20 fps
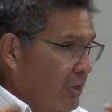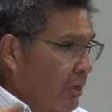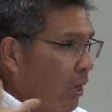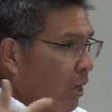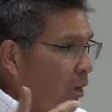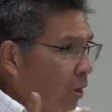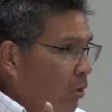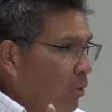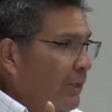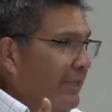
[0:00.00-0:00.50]

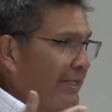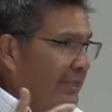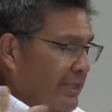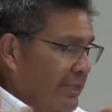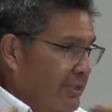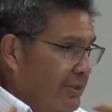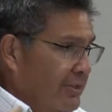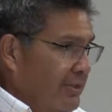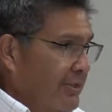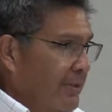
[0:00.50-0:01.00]

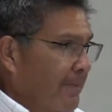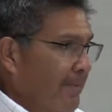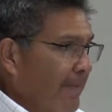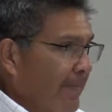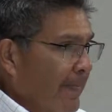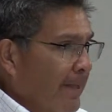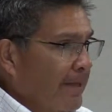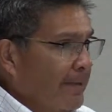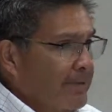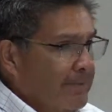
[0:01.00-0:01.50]
holiness,
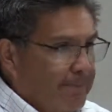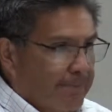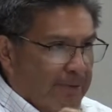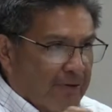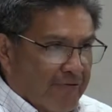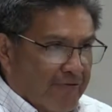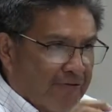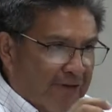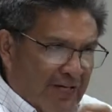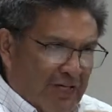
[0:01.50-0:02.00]

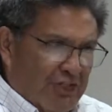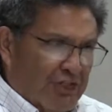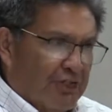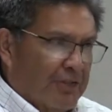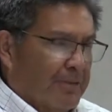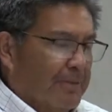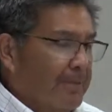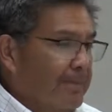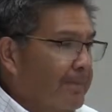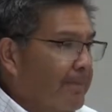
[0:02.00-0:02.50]
perfection.